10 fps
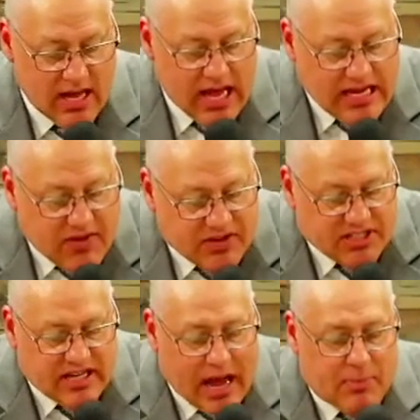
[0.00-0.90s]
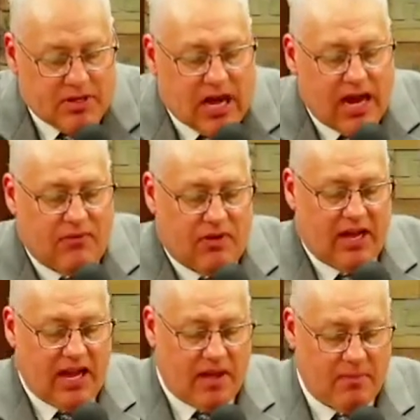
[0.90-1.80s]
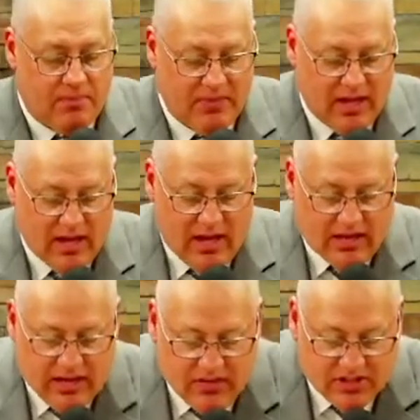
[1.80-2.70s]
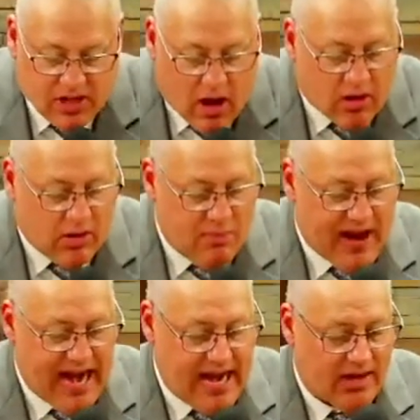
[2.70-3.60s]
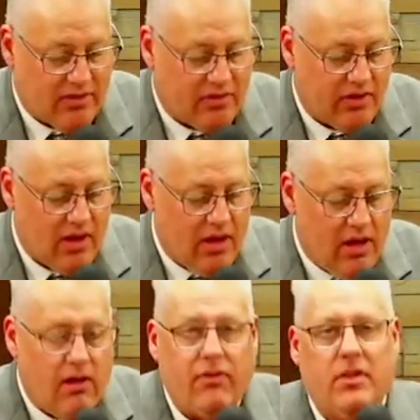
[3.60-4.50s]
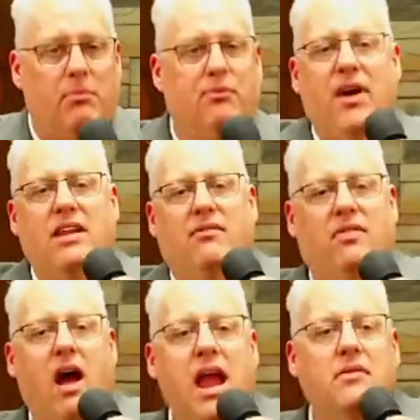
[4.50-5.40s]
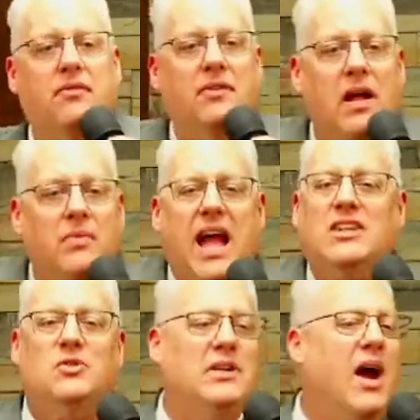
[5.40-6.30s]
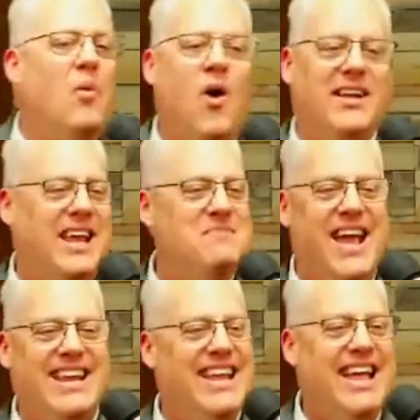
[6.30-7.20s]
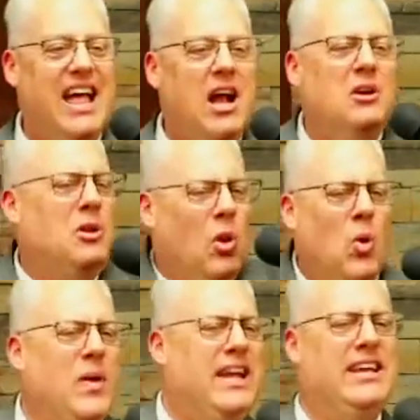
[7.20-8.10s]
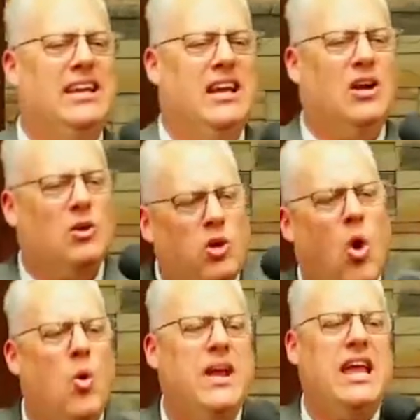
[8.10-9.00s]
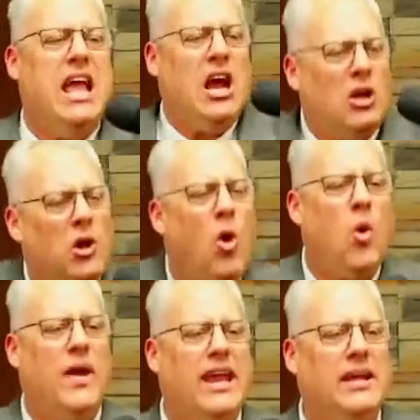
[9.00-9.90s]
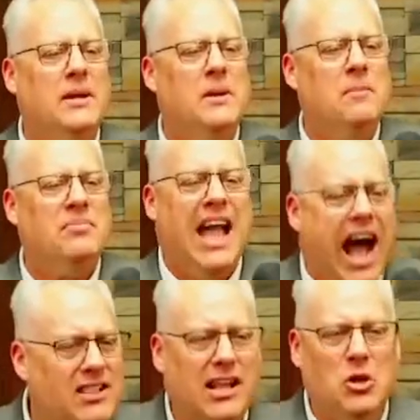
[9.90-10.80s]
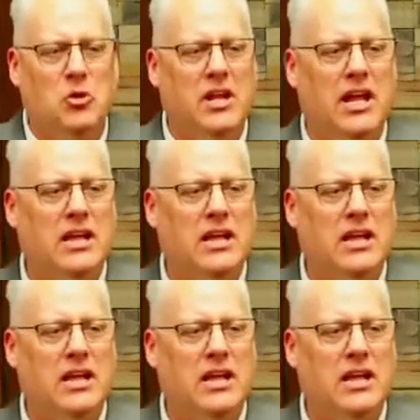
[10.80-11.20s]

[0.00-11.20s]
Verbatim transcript: Give us an appetite for him. Give us hunger pains for the bread of life. That's what I want. Amen. Glory, glory, glory. Hallelujah.